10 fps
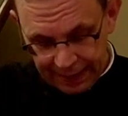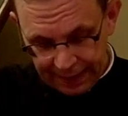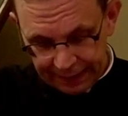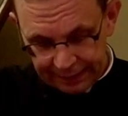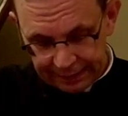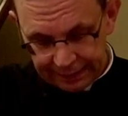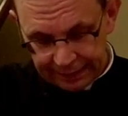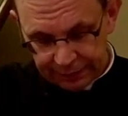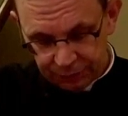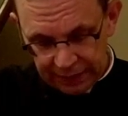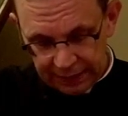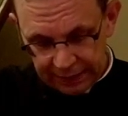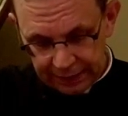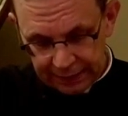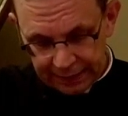And it
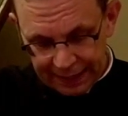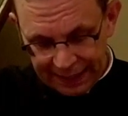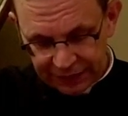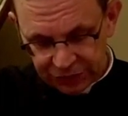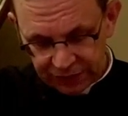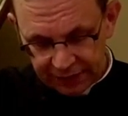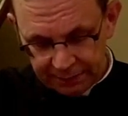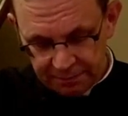really actually